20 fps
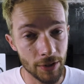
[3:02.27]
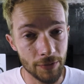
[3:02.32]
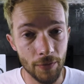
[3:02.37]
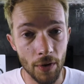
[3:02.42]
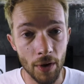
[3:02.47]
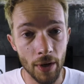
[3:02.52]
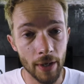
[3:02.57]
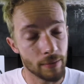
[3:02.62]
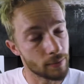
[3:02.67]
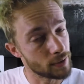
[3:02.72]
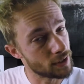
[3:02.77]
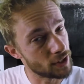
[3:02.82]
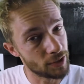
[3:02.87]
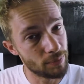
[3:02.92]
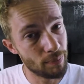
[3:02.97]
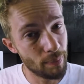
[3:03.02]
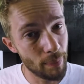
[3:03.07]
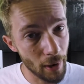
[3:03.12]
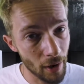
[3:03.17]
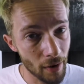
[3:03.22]
for it, which is
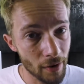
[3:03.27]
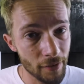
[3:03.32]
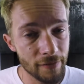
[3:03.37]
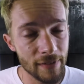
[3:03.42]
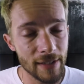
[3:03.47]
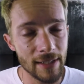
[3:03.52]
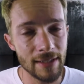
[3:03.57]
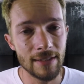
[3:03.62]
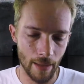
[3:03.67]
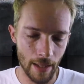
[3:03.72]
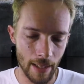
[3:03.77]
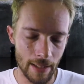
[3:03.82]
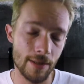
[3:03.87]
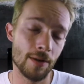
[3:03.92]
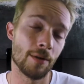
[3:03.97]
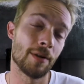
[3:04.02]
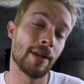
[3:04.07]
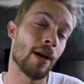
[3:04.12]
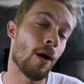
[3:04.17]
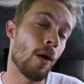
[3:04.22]
perfect. And
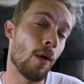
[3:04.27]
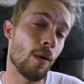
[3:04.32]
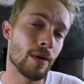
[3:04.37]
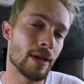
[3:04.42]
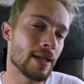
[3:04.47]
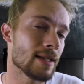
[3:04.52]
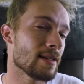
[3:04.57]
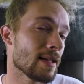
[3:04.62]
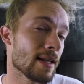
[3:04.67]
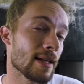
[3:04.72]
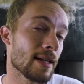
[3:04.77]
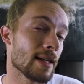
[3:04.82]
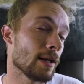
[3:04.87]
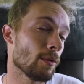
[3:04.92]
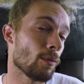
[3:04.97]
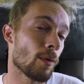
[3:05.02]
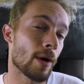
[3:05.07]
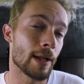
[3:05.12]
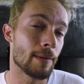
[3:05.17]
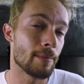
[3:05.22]
so the only thing he
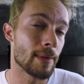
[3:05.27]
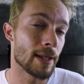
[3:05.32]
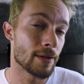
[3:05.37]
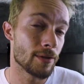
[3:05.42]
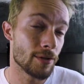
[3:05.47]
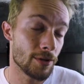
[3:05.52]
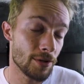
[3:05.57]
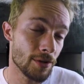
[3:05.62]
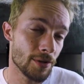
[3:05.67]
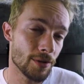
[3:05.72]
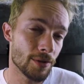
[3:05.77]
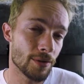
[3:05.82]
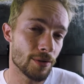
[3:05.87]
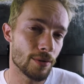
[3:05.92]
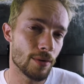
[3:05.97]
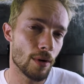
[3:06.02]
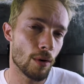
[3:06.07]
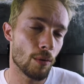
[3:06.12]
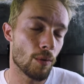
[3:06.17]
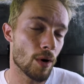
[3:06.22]
wanted me to
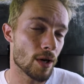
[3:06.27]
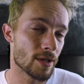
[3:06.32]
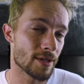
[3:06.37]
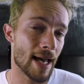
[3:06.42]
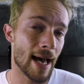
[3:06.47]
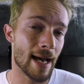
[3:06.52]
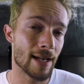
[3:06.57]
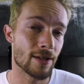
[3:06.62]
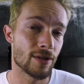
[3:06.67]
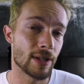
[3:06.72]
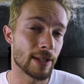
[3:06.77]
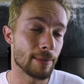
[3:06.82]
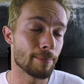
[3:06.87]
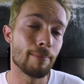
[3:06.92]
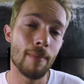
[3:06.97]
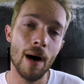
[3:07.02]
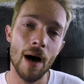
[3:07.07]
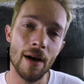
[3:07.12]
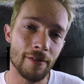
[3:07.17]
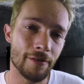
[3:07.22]
do was actually
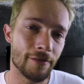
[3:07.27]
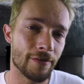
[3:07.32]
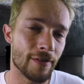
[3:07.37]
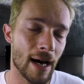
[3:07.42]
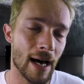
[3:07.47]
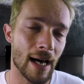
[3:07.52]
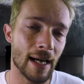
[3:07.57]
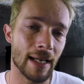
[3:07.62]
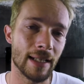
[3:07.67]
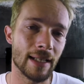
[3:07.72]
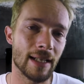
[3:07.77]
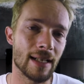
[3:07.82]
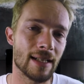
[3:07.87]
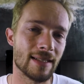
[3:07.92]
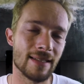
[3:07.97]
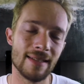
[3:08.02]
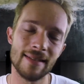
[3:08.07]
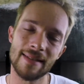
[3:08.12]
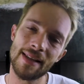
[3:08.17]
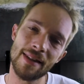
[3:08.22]
modify a
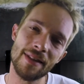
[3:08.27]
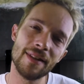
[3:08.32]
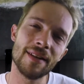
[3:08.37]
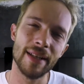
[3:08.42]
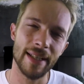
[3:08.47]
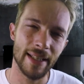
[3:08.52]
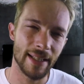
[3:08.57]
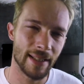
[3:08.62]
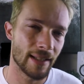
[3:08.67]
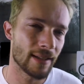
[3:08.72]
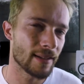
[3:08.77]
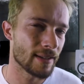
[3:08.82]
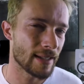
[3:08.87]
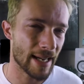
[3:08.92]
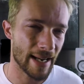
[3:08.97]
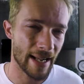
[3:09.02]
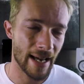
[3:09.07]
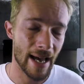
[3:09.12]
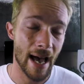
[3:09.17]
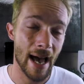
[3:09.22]
synth lead
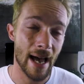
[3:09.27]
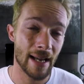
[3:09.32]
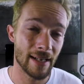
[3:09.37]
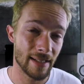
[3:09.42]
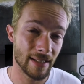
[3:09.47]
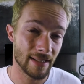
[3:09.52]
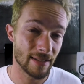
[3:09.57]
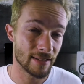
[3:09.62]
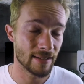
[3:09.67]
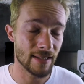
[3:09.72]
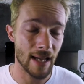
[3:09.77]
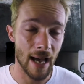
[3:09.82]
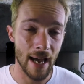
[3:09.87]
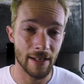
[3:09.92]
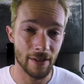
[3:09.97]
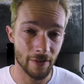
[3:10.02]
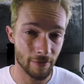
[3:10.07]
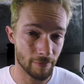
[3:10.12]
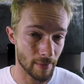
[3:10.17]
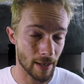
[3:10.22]
that I had inside
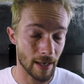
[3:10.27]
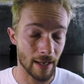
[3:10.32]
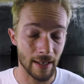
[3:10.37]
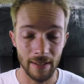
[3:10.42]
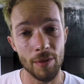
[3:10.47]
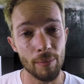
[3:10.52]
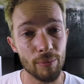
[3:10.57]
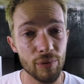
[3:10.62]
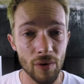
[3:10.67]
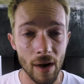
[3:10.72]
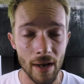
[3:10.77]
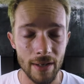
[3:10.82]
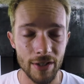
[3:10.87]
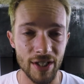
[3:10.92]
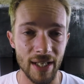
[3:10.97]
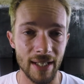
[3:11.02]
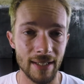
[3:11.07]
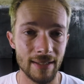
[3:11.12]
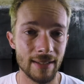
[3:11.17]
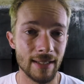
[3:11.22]
of my
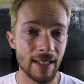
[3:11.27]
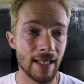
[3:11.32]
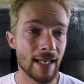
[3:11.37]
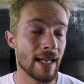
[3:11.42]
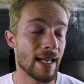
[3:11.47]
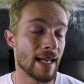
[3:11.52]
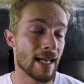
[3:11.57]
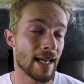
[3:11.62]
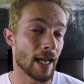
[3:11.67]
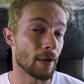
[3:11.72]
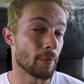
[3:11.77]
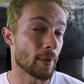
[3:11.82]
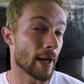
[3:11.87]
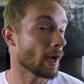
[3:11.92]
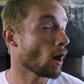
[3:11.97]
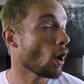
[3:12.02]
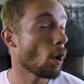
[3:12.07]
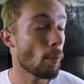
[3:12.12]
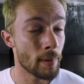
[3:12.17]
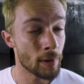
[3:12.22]
project. And when I
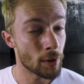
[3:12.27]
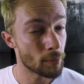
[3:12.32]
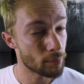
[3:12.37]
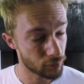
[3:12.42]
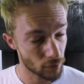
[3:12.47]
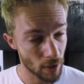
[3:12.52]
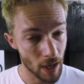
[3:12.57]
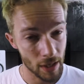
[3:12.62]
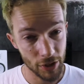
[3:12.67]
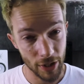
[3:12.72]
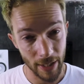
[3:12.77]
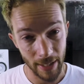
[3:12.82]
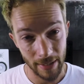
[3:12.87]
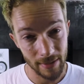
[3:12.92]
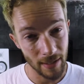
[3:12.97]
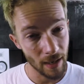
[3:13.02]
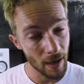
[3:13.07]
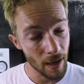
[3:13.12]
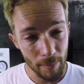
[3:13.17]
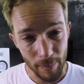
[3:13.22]
opened the project
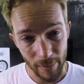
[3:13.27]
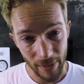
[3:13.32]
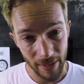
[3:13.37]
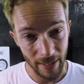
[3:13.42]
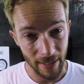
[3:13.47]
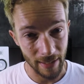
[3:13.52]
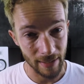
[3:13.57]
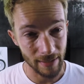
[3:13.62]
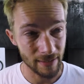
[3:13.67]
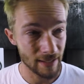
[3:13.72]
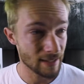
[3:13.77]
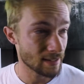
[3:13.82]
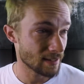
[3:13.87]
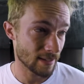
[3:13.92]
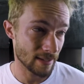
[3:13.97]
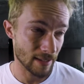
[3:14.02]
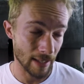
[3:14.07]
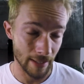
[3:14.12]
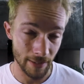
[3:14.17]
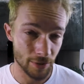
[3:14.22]
up again, this
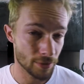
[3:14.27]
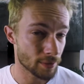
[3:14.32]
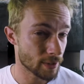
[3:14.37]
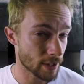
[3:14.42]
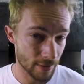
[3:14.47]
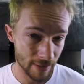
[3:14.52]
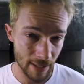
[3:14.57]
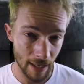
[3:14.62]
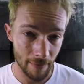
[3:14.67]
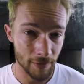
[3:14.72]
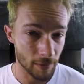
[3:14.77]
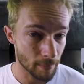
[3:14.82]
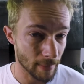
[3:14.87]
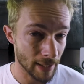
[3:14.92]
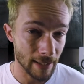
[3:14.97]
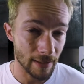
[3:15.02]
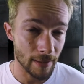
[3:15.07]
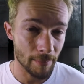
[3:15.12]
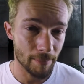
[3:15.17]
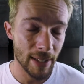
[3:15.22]
is like 2 years after
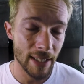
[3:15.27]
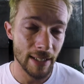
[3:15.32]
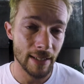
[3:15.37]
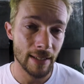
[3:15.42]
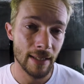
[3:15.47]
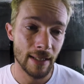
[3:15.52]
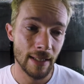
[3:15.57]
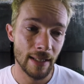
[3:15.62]
making the beat,